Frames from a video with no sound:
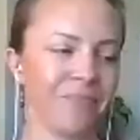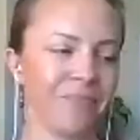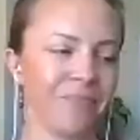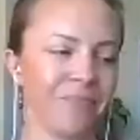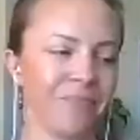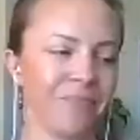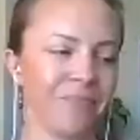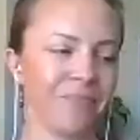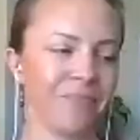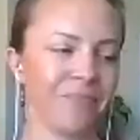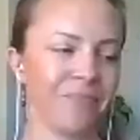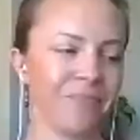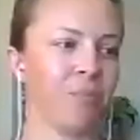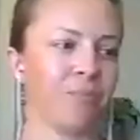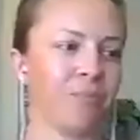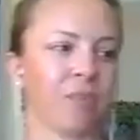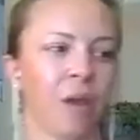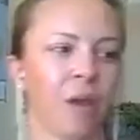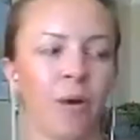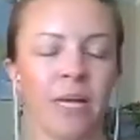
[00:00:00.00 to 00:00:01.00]
So
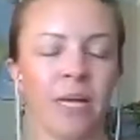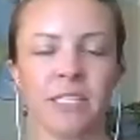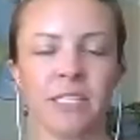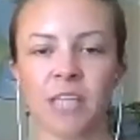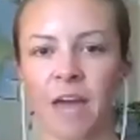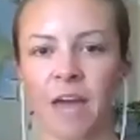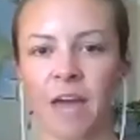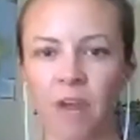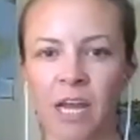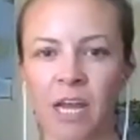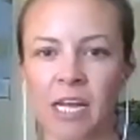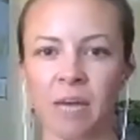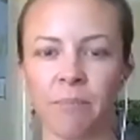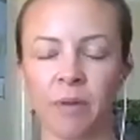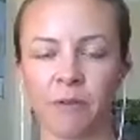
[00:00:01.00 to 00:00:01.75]
I want to dive right in,